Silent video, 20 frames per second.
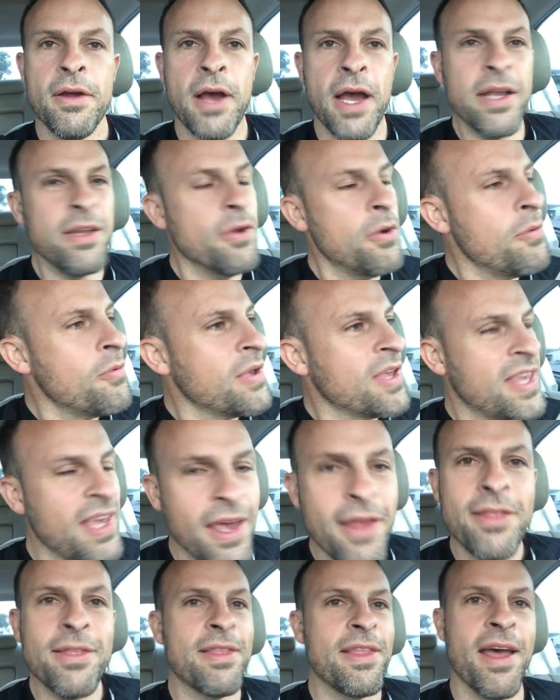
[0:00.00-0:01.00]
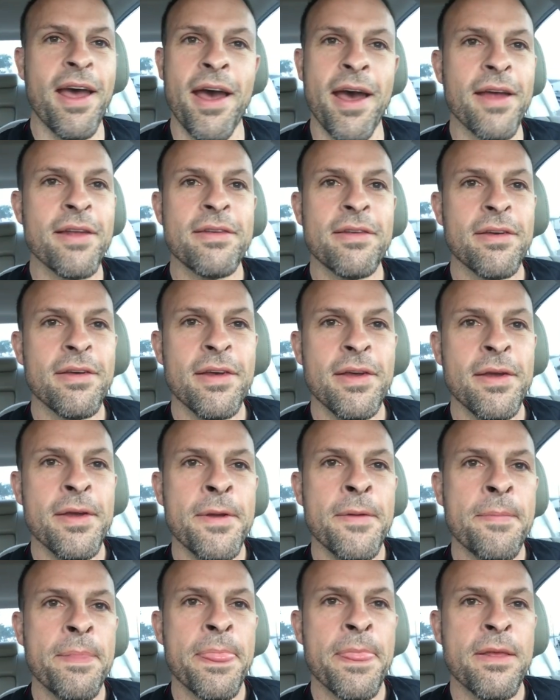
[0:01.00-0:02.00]
I don't get that.
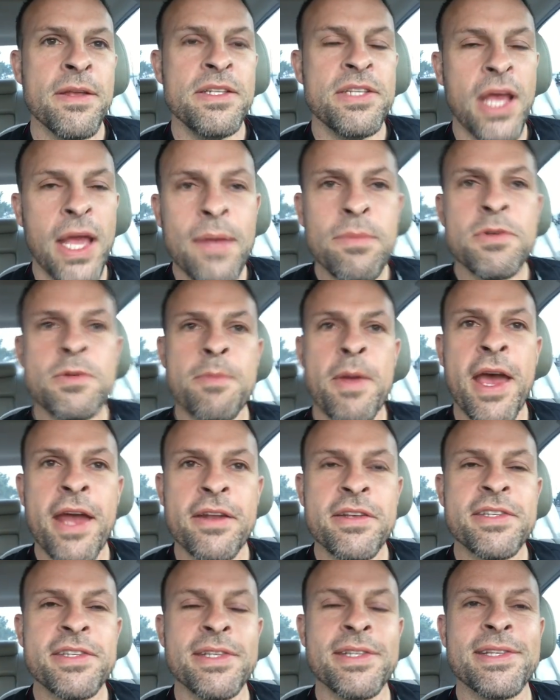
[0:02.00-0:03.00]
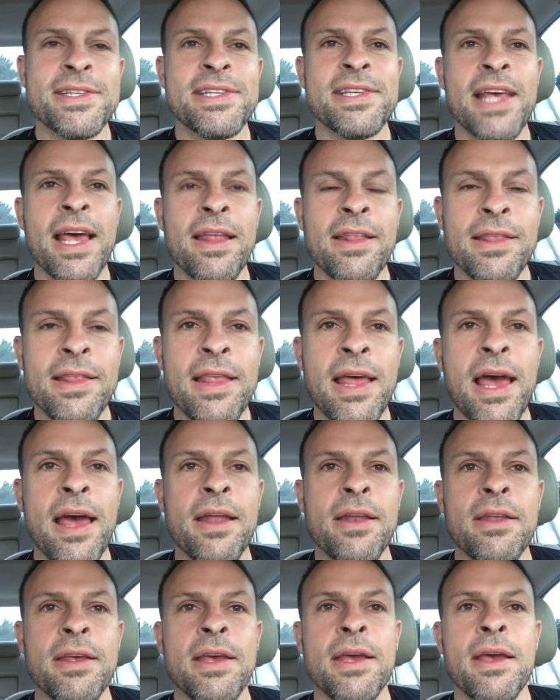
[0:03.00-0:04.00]
James Madison said that